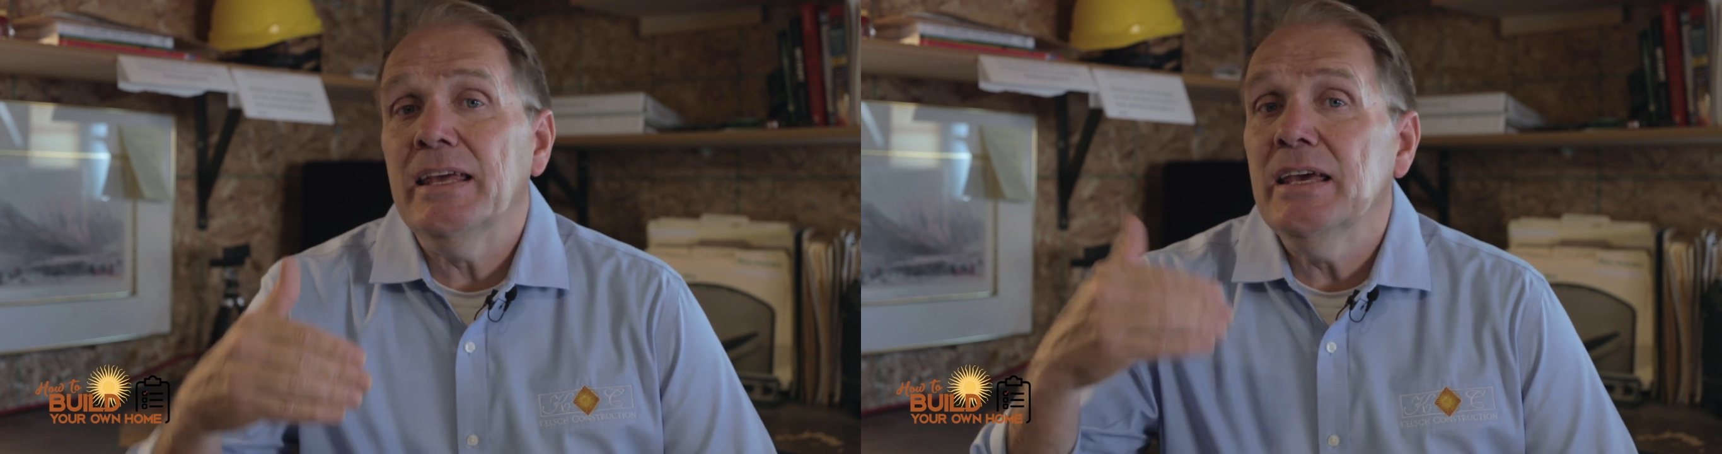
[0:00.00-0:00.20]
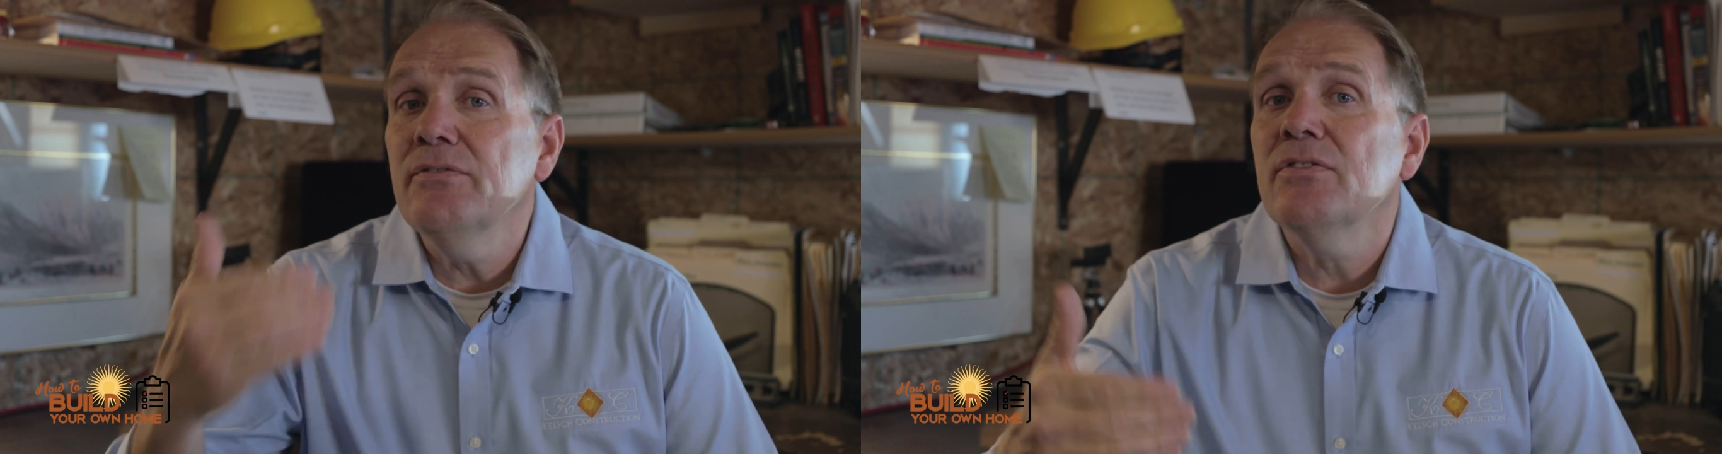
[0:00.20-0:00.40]

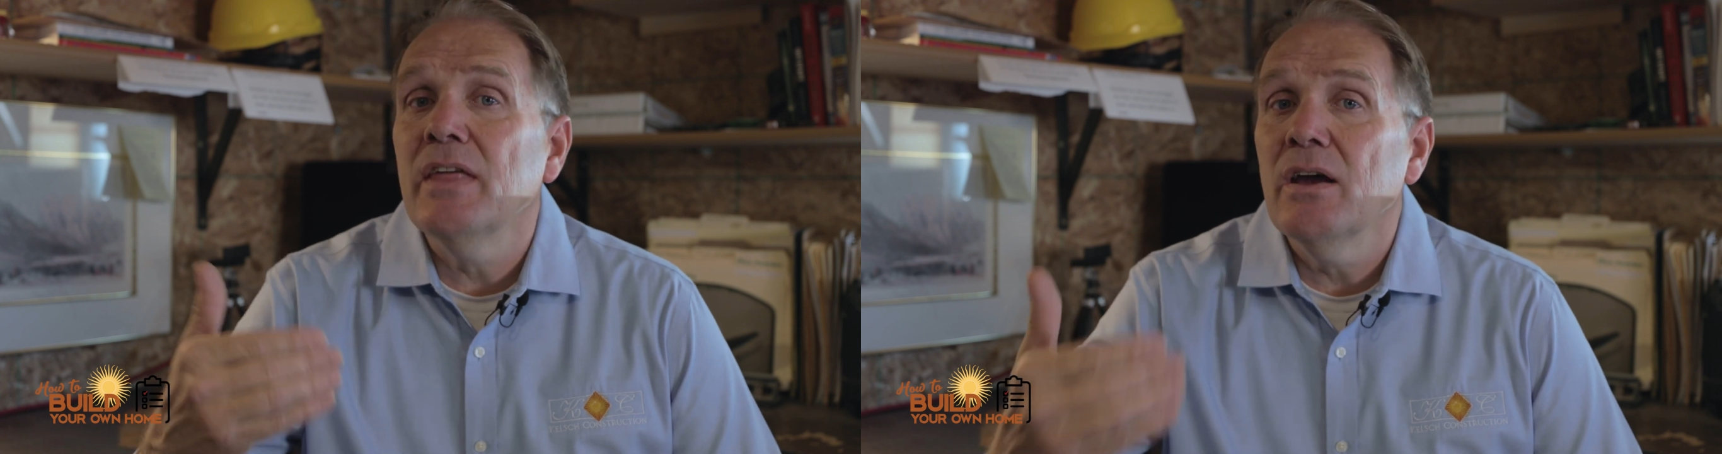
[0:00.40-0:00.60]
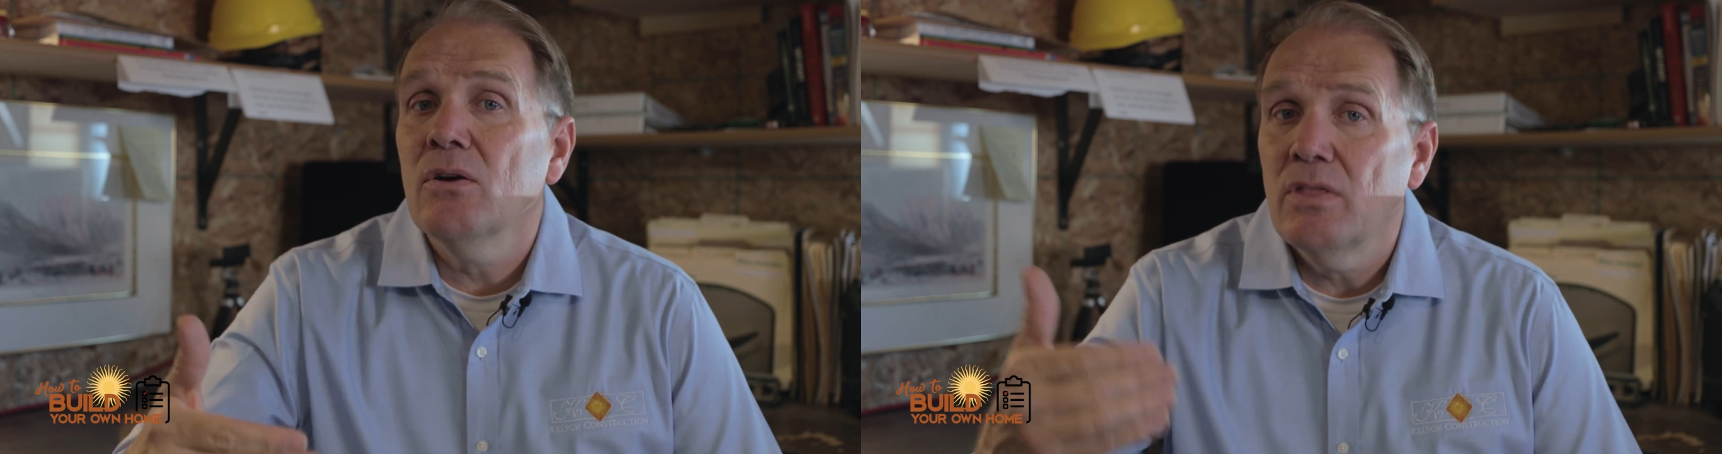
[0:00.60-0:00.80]
if
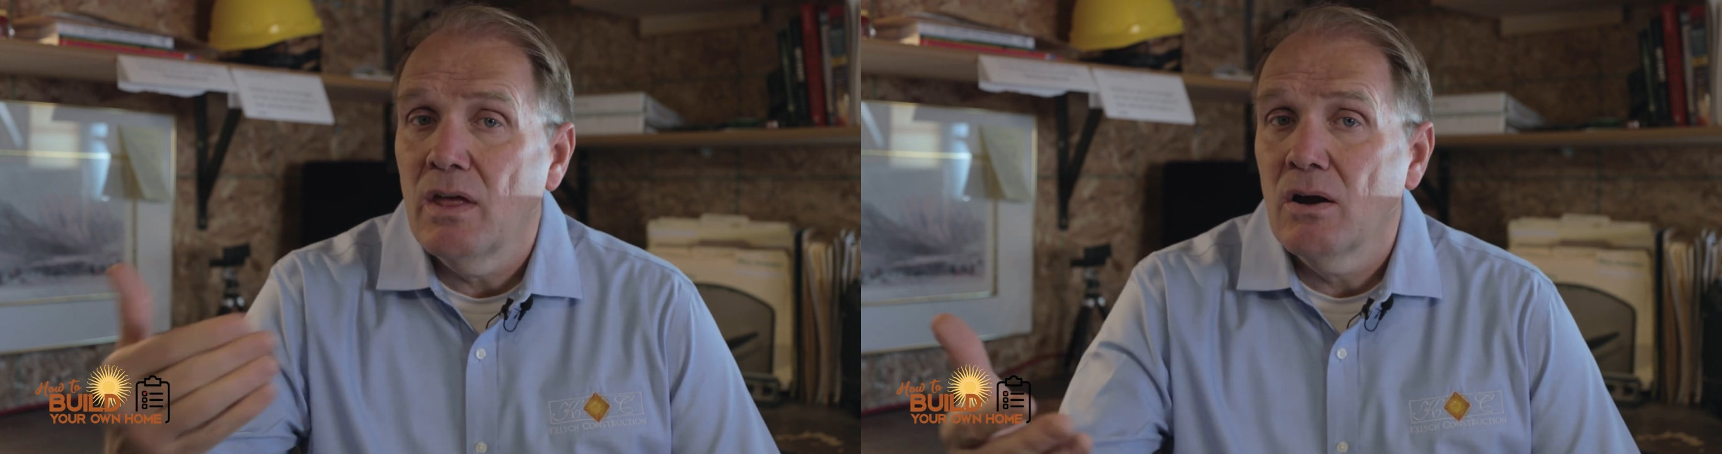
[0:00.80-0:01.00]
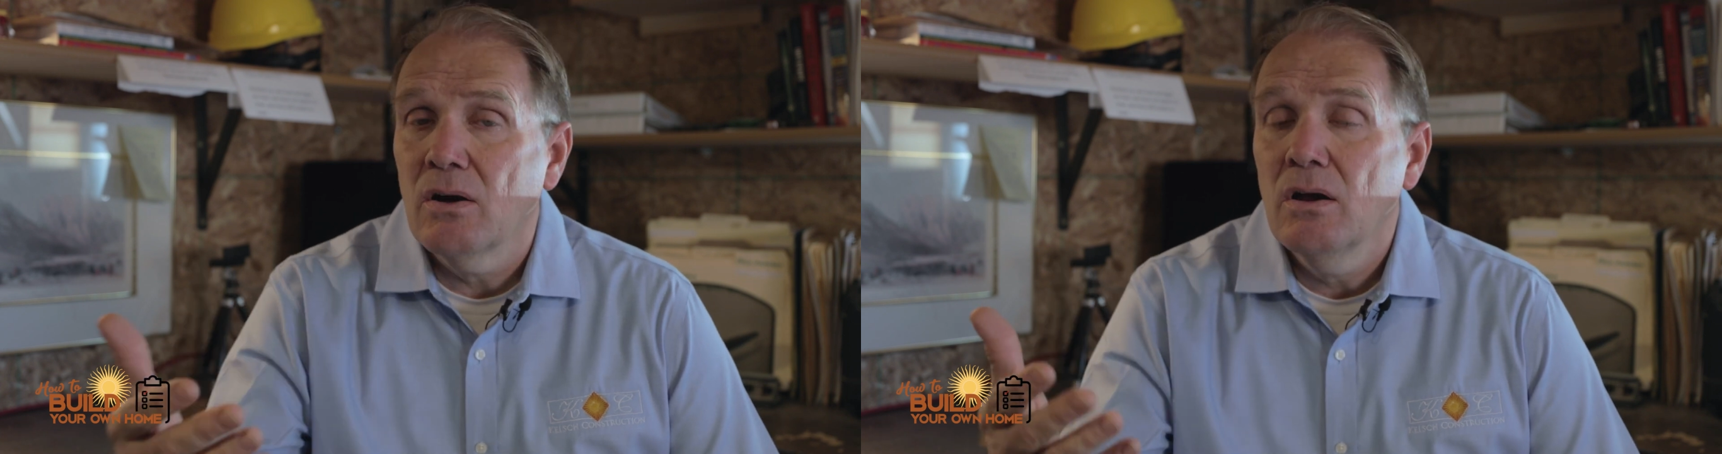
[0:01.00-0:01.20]
they are
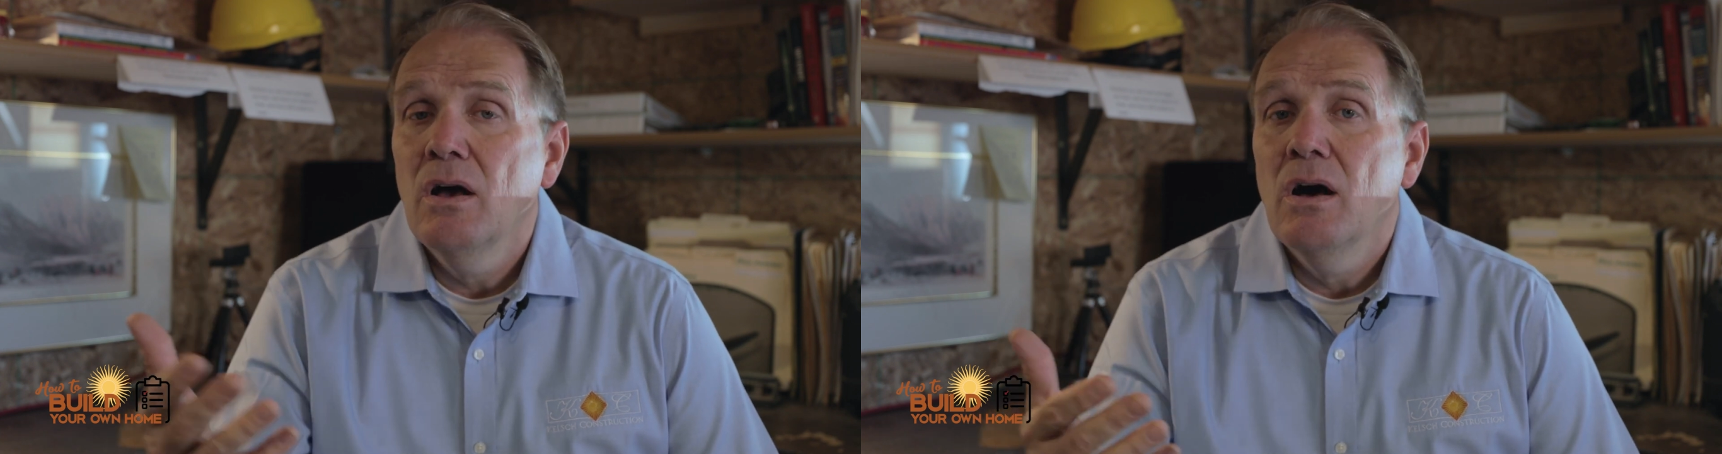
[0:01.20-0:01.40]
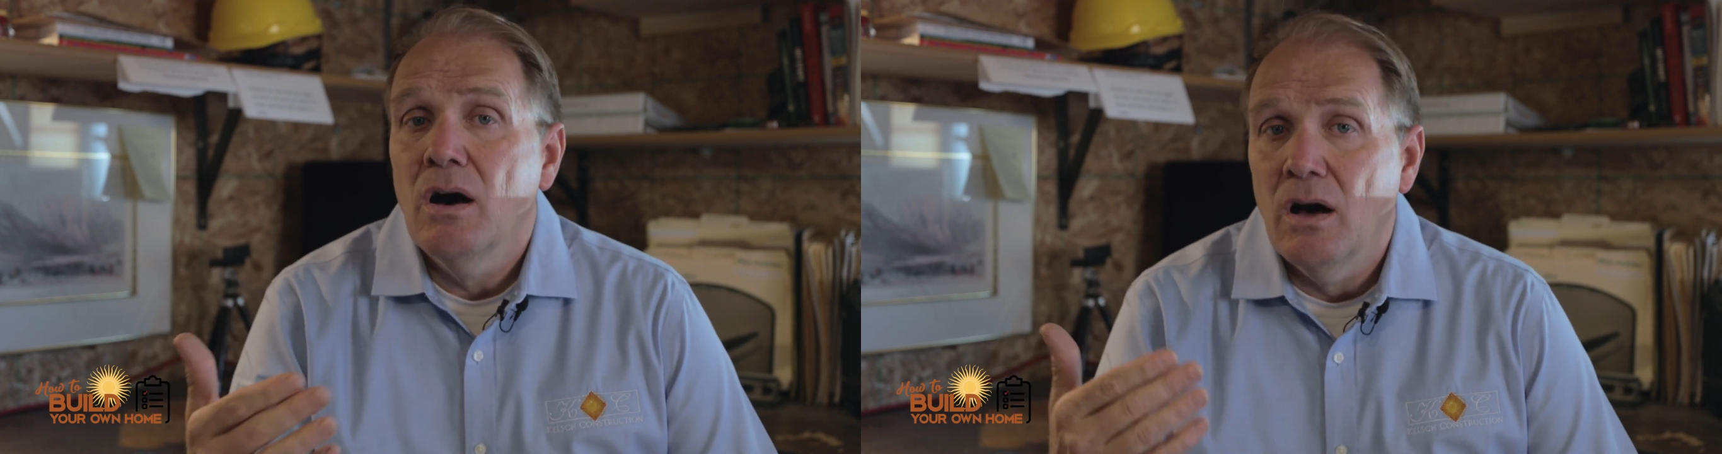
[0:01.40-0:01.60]
there
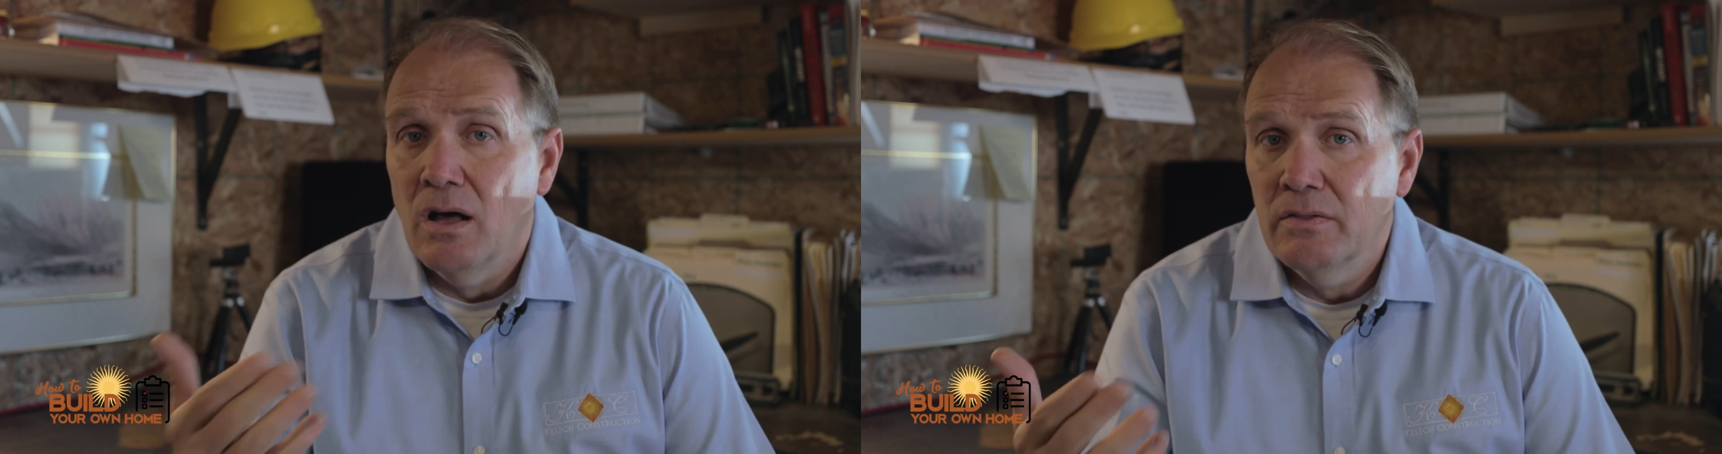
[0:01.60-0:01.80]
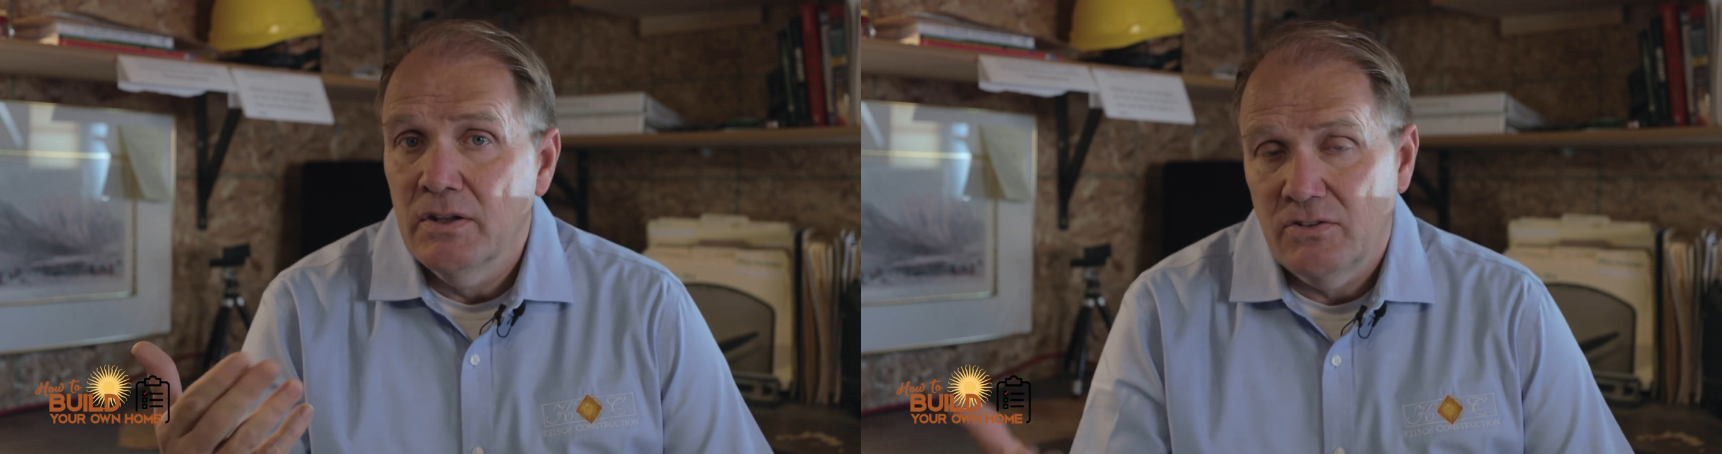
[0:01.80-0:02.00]

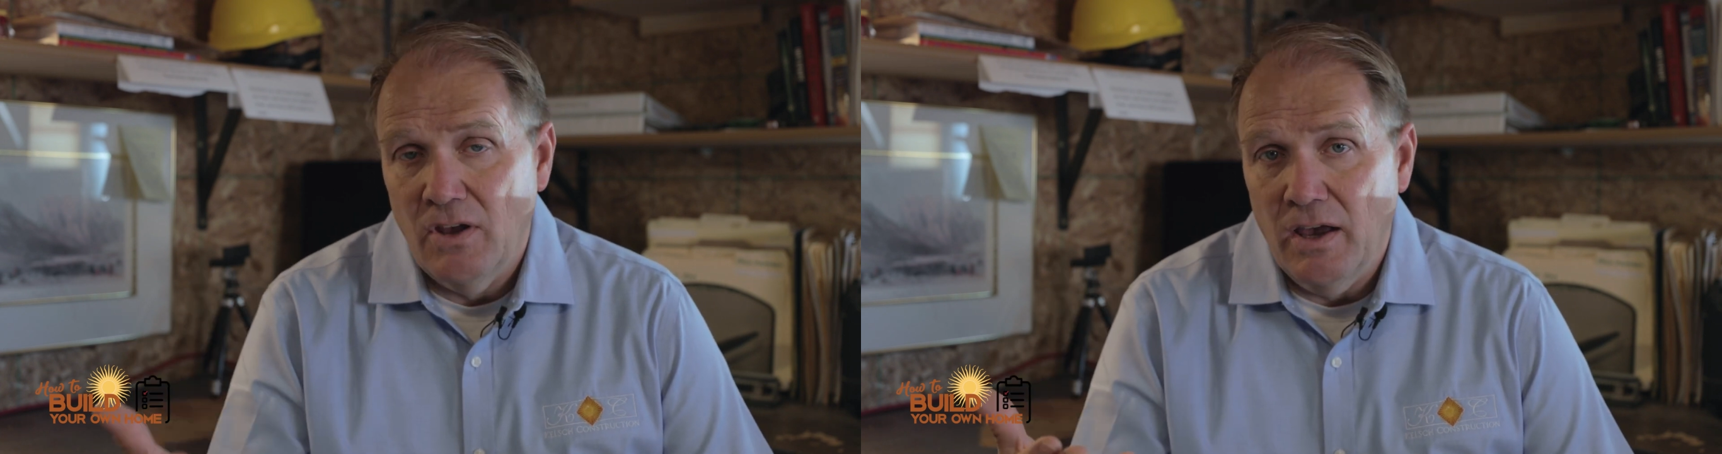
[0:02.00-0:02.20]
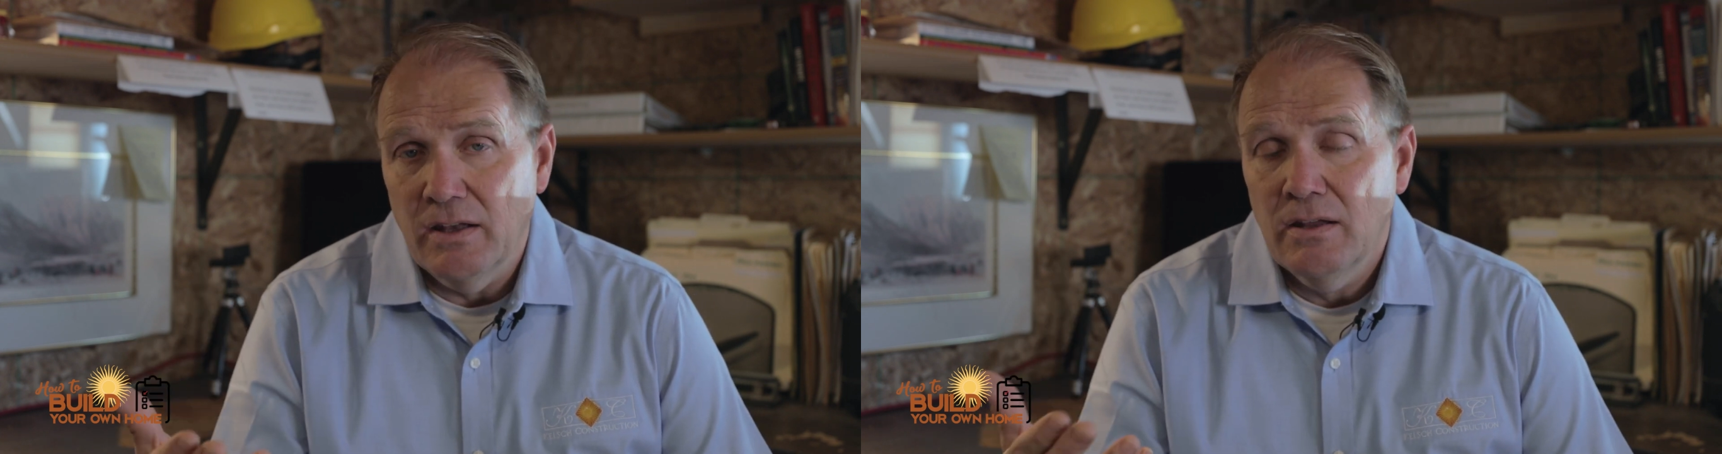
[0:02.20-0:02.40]
on the
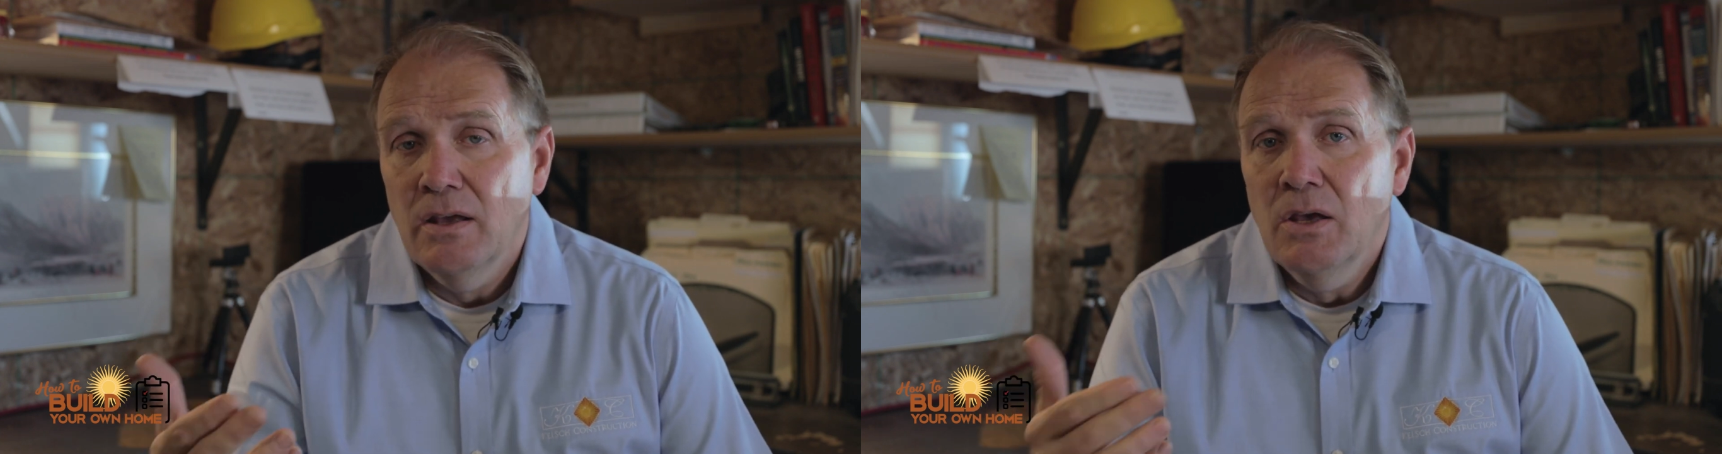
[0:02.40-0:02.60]
site.